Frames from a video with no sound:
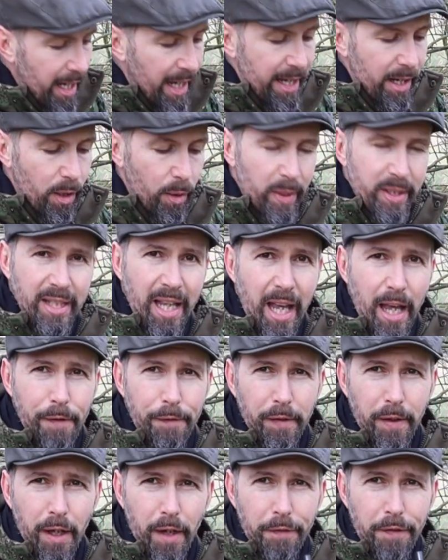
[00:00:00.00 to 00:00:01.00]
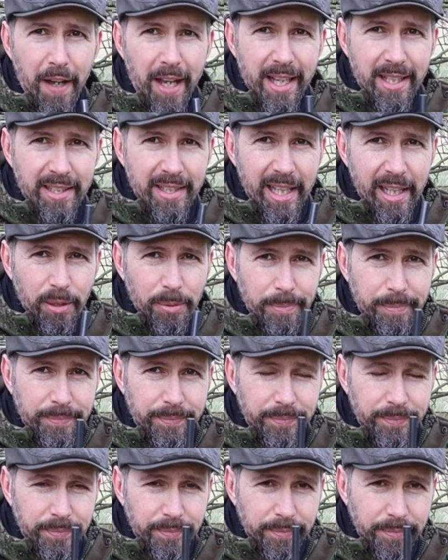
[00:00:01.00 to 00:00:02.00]
I always have a fire steel.
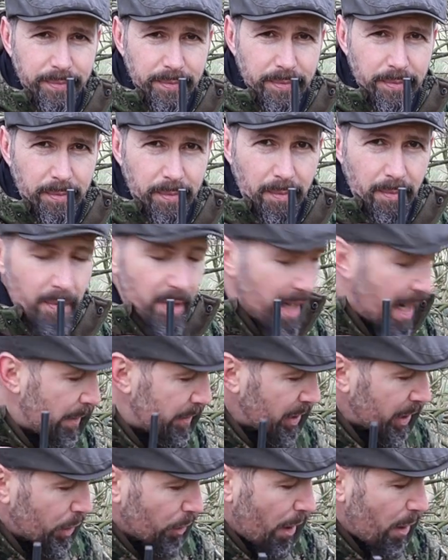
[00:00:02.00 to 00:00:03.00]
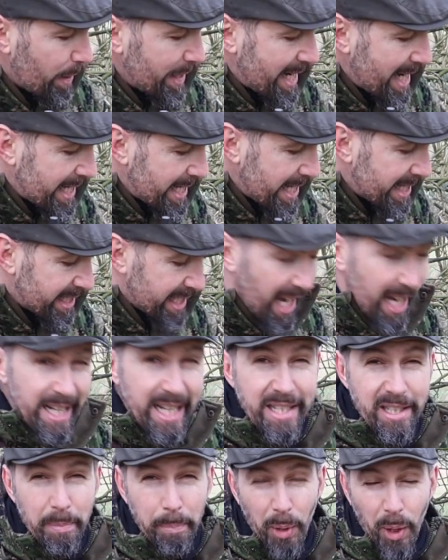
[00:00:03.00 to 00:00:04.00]
Now it's a growing EDC, I
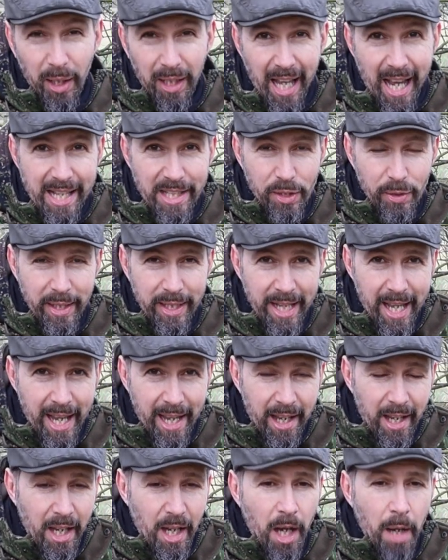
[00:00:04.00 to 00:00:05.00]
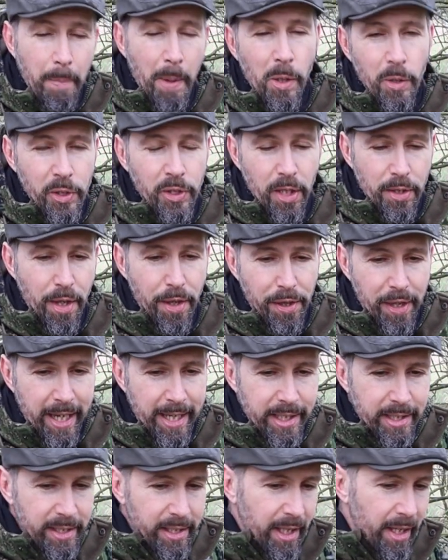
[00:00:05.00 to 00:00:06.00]
need to put a lighter in there amongst other
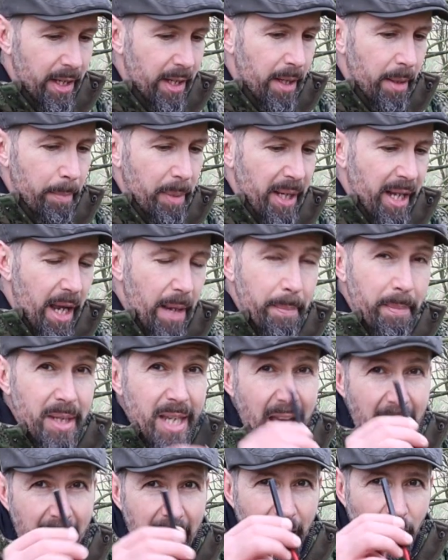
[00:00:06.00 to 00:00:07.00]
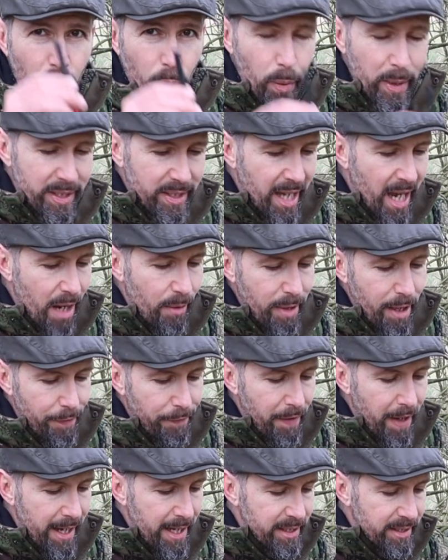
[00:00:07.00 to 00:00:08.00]
things. But yeah, I always carry a
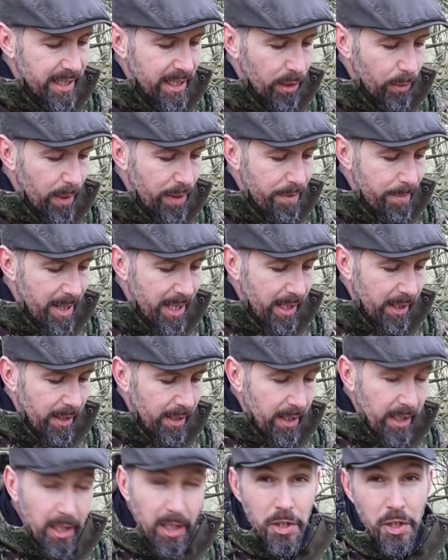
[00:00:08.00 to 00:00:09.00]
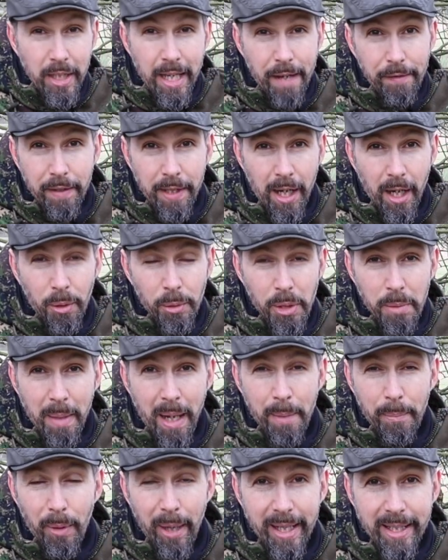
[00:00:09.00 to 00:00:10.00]
fire steel with me, because you never know, you
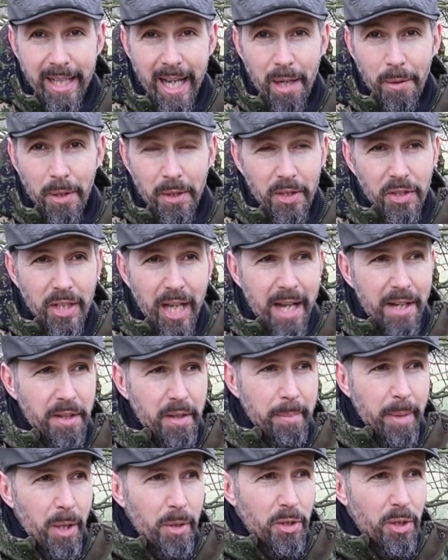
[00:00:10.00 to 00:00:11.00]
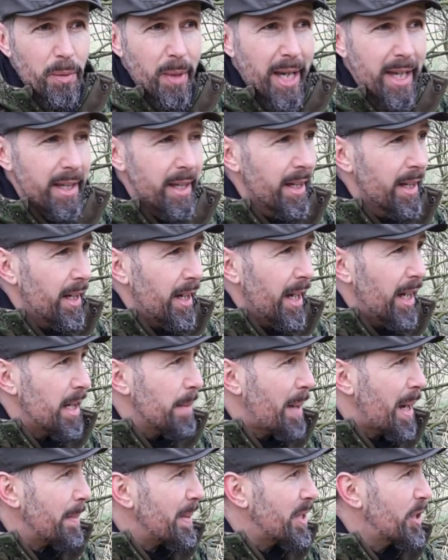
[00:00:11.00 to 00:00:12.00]
might break down on the side of the motorway and it
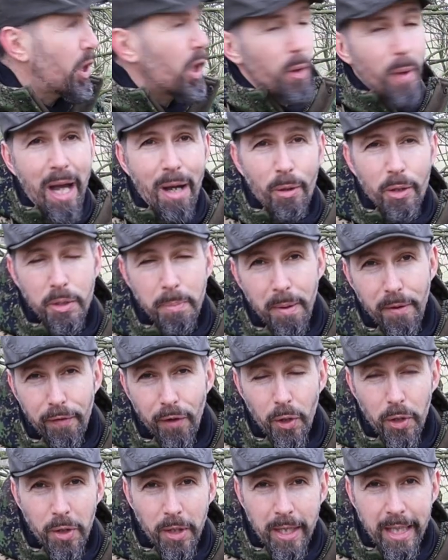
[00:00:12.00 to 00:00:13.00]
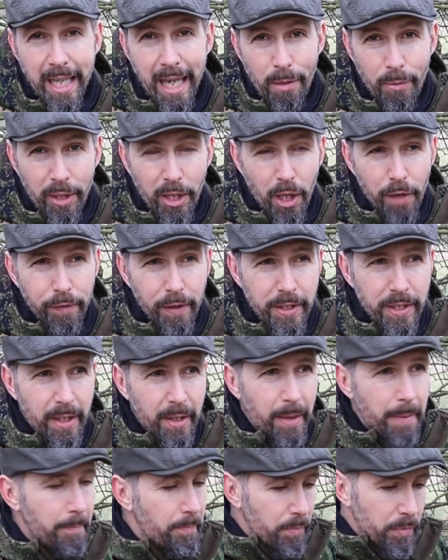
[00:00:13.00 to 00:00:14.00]
might be 2 hours before you can get recovered.
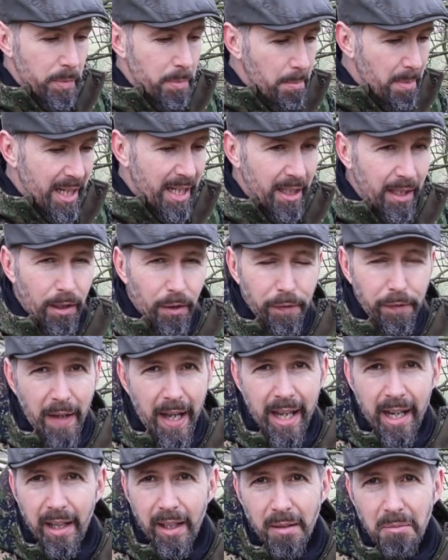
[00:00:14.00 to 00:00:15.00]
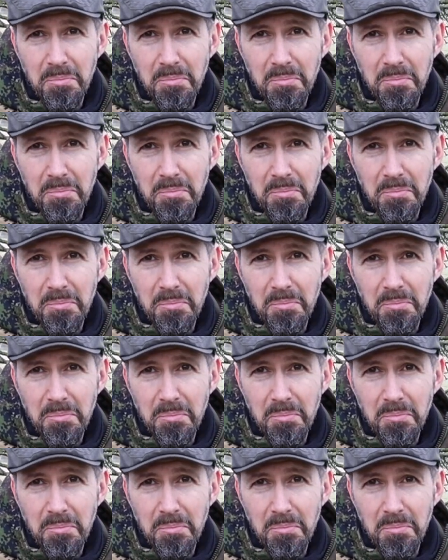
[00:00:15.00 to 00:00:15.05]
Make a little fire.